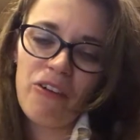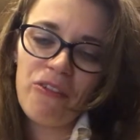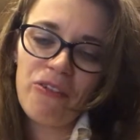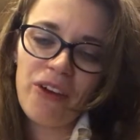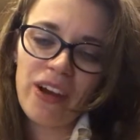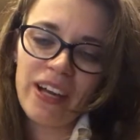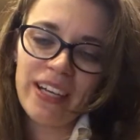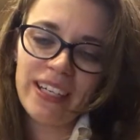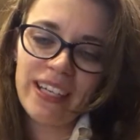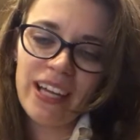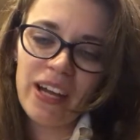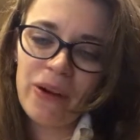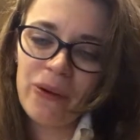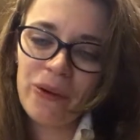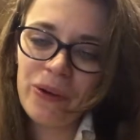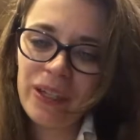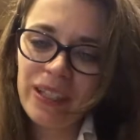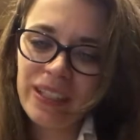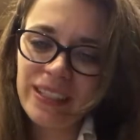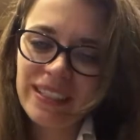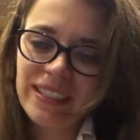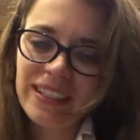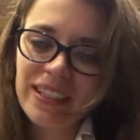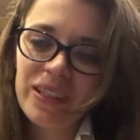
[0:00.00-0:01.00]
right now
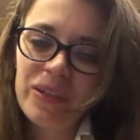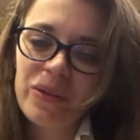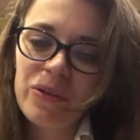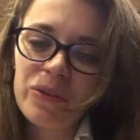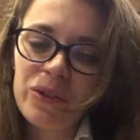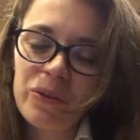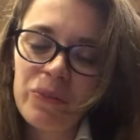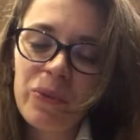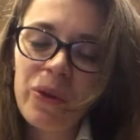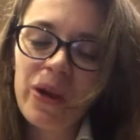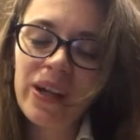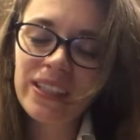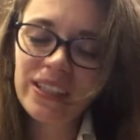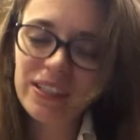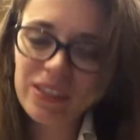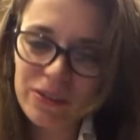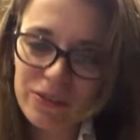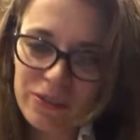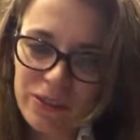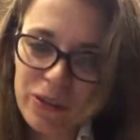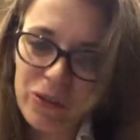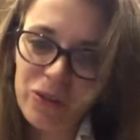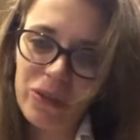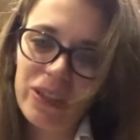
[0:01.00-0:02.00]
is the price
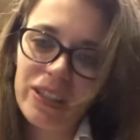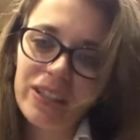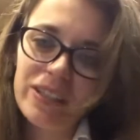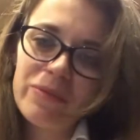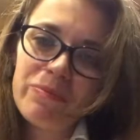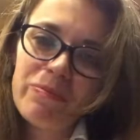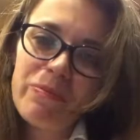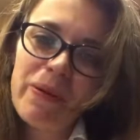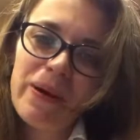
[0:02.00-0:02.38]
of a unit.